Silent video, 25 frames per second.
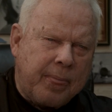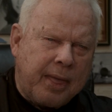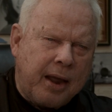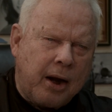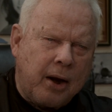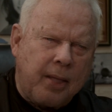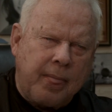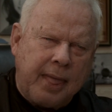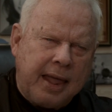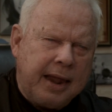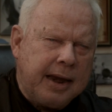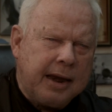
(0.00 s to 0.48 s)

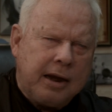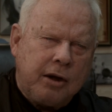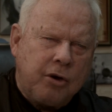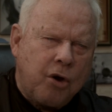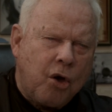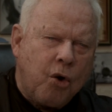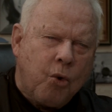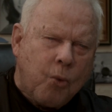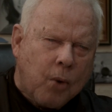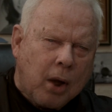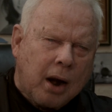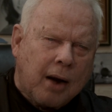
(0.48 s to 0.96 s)
there. They didn't
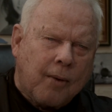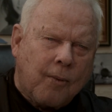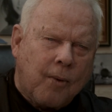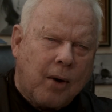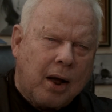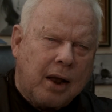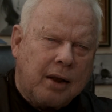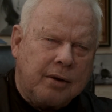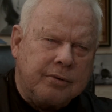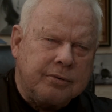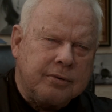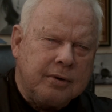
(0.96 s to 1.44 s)
know what it
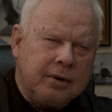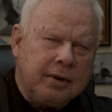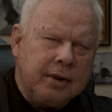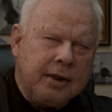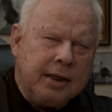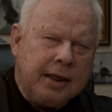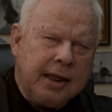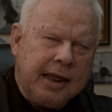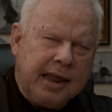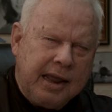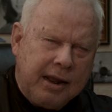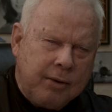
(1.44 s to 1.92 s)
was.
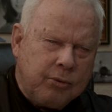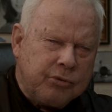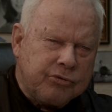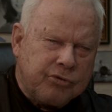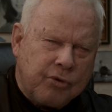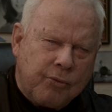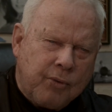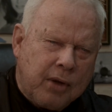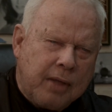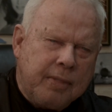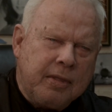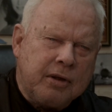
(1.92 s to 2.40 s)
He was
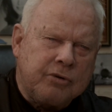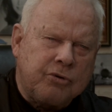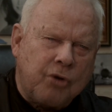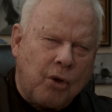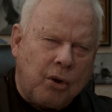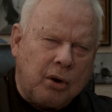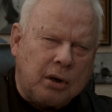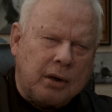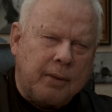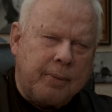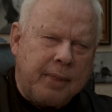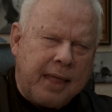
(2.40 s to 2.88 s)
the one that
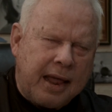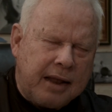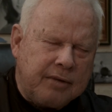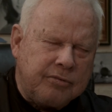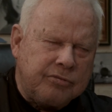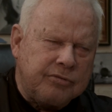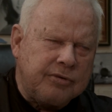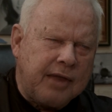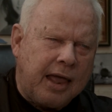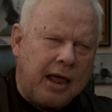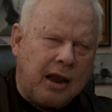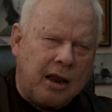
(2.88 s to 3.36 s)
told them
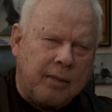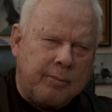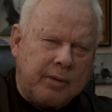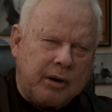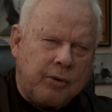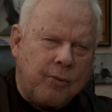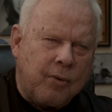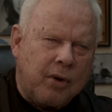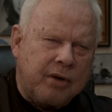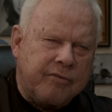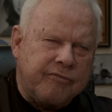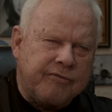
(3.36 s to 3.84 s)
that's
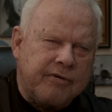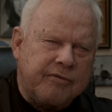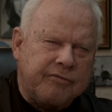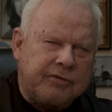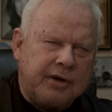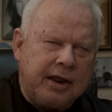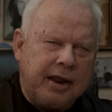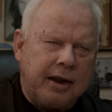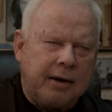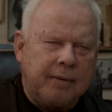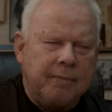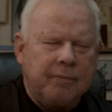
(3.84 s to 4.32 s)
element
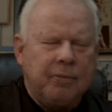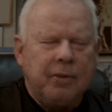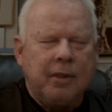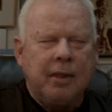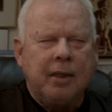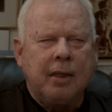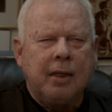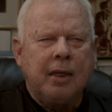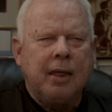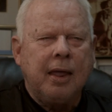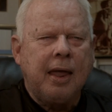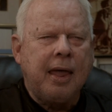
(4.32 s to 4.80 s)
115,
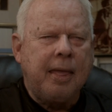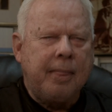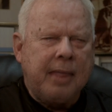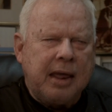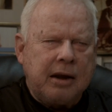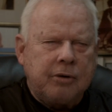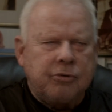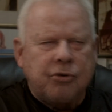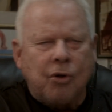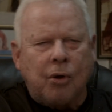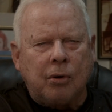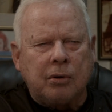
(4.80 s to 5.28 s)
and
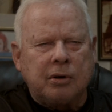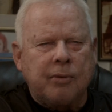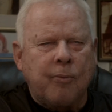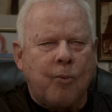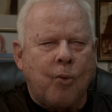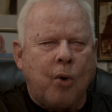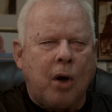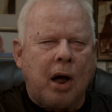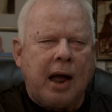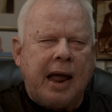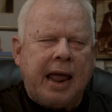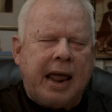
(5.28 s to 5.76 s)
then told them
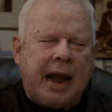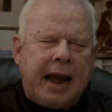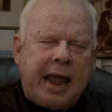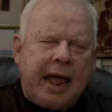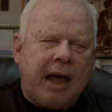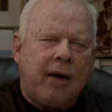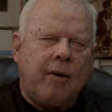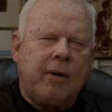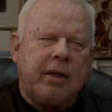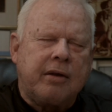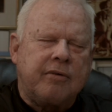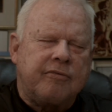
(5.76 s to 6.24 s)
why and
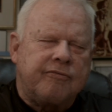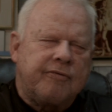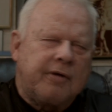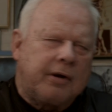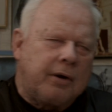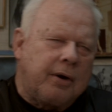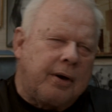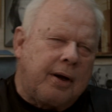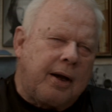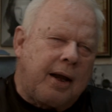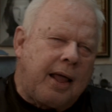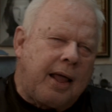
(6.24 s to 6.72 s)
how he'd figured it